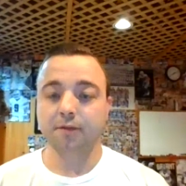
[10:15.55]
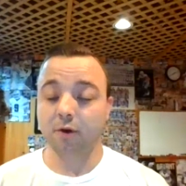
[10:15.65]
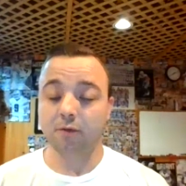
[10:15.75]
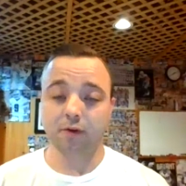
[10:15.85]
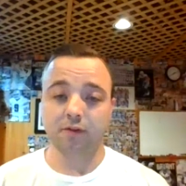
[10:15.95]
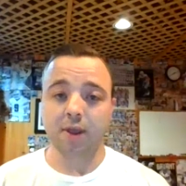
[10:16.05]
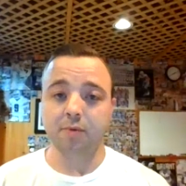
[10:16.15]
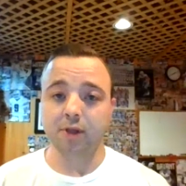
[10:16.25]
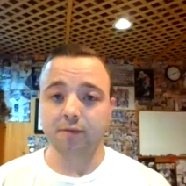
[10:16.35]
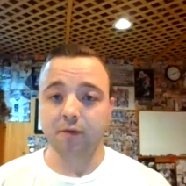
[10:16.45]
so for
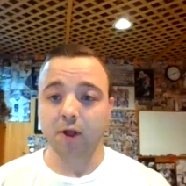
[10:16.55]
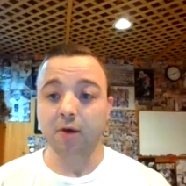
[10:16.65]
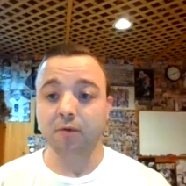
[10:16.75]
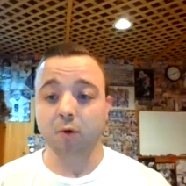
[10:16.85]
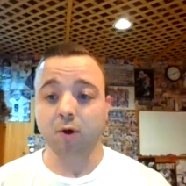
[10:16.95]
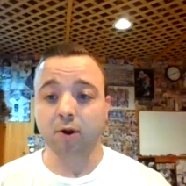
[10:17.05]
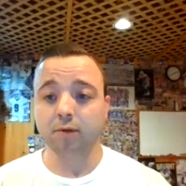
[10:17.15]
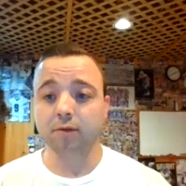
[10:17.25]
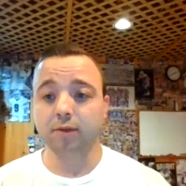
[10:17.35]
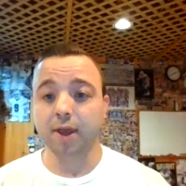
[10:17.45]
example, in Fallout
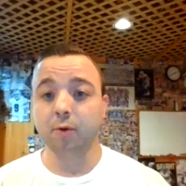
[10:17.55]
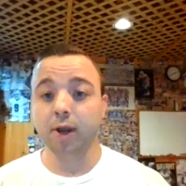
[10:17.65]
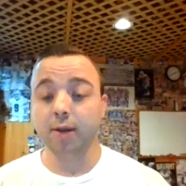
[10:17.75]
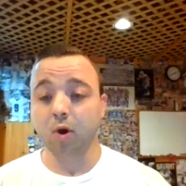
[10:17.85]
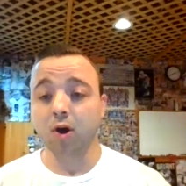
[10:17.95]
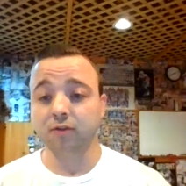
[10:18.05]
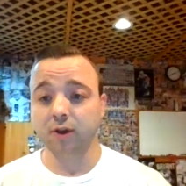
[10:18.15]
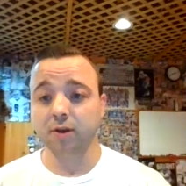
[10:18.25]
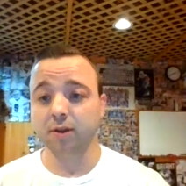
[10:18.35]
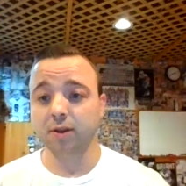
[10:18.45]
4, they were in
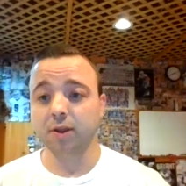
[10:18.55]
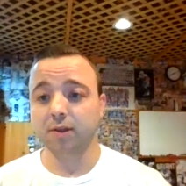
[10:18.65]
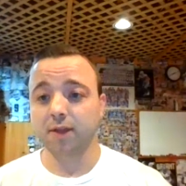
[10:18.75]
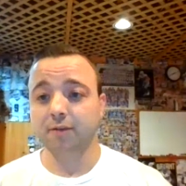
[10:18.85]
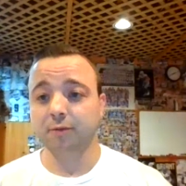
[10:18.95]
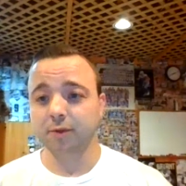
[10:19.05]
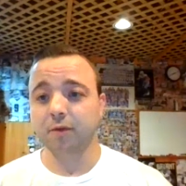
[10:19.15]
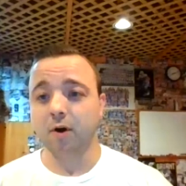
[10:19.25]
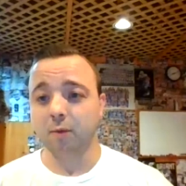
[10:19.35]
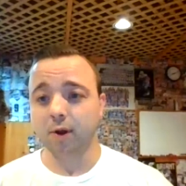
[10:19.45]
Boston. That's where
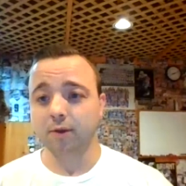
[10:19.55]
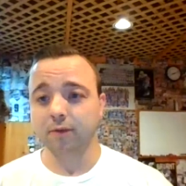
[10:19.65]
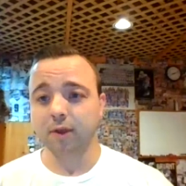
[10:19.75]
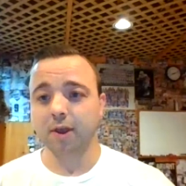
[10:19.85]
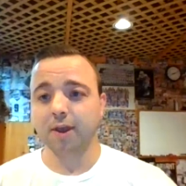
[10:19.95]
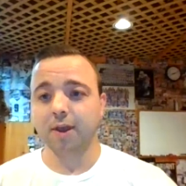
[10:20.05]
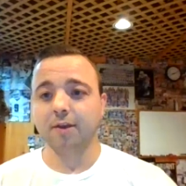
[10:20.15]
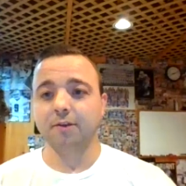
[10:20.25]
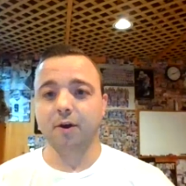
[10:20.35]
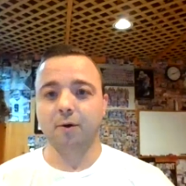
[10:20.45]
the vault was.
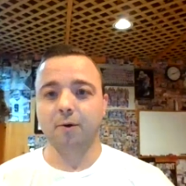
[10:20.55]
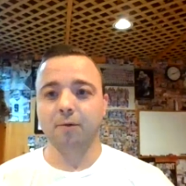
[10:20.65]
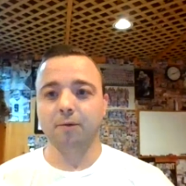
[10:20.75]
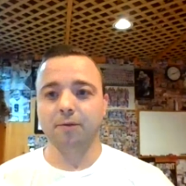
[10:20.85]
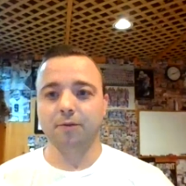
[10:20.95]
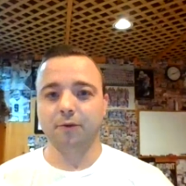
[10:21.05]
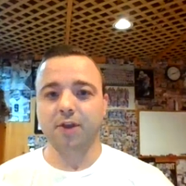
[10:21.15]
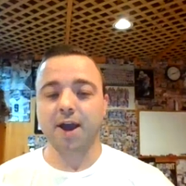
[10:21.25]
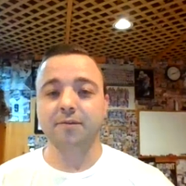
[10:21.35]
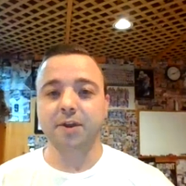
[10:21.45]
So
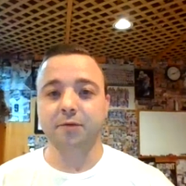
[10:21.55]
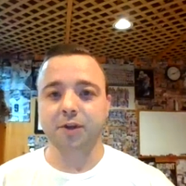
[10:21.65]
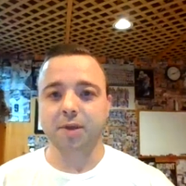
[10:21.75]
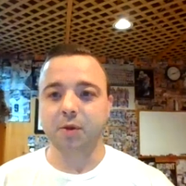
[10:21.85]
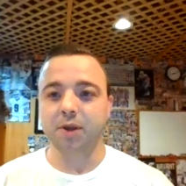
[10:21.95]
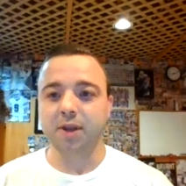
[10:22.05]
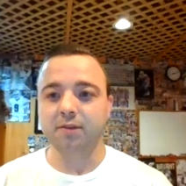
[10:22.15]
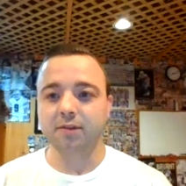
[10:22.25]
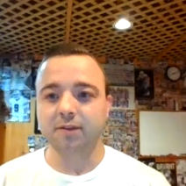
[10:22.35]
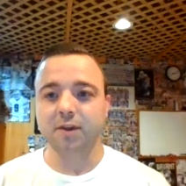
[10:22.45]
there's kind of different
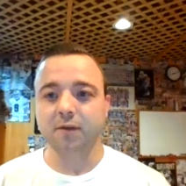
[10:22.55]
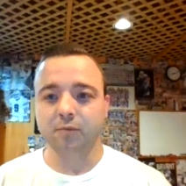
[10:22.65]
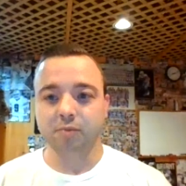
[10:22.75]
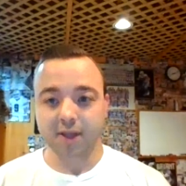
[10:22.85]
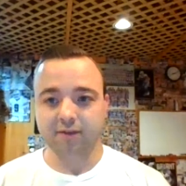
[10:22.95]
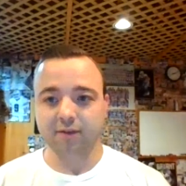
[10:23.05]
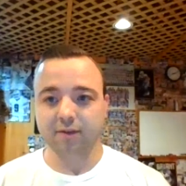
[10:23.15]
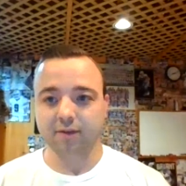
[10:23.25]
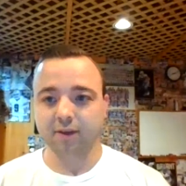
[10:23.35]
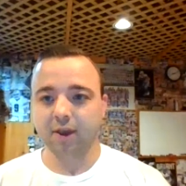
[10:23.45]
communities in these different
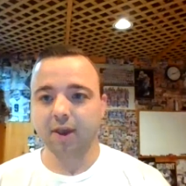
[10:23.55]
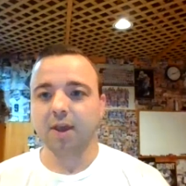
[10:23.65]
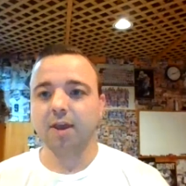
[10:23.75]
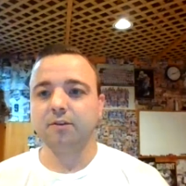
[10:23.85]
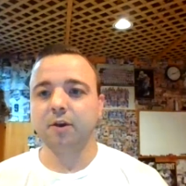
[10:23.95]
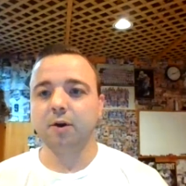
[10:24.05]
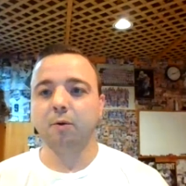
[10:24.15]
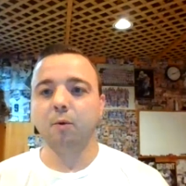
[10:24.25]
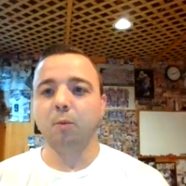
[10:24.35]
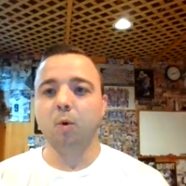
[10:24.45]
places.
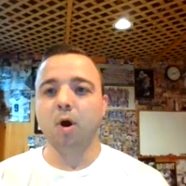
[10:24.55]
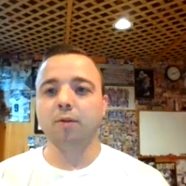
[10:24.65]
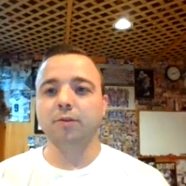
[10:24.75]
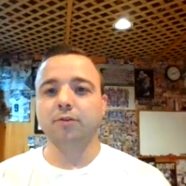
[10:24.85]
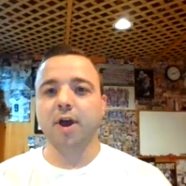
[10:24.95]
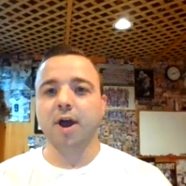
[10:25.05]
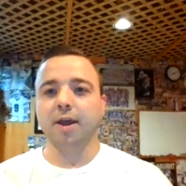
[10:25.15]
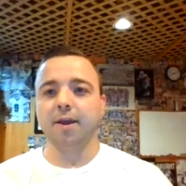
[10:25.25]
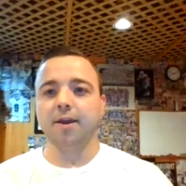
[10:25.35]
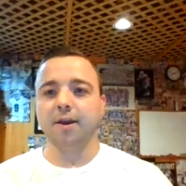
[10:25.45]
So while there's
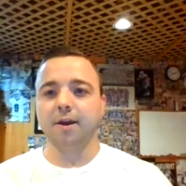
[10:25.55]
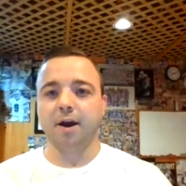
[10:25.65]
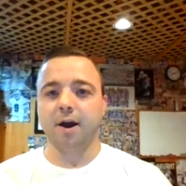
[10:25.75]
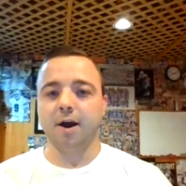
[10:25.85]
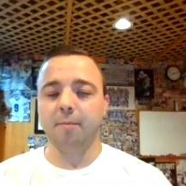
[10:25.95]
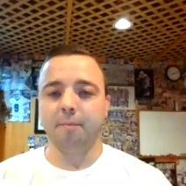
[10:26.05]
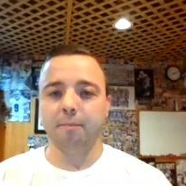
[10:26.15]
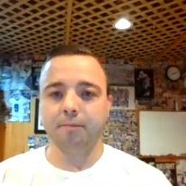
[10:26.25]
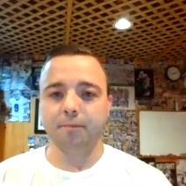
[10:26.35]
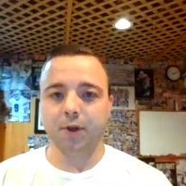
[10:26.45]
not,
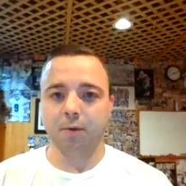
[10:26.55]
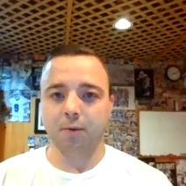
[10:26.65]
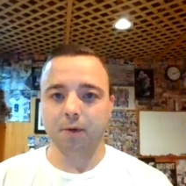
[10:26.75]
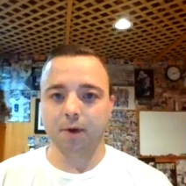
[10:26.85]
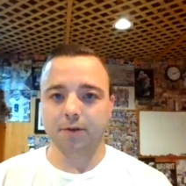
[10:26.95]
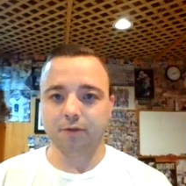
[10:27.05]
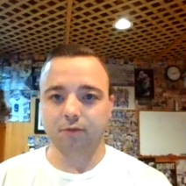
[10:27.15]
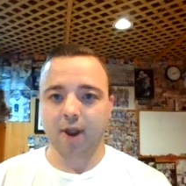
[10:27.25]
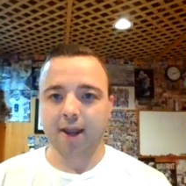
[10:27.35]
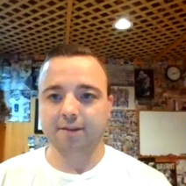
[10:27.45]
um, you know, a
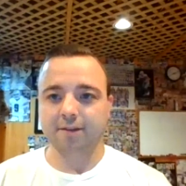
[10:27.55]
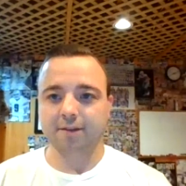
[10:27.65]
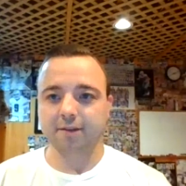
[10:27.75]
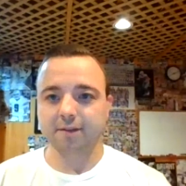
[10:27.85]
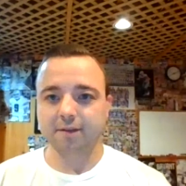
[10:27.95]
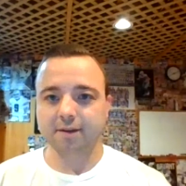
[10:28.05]
direct,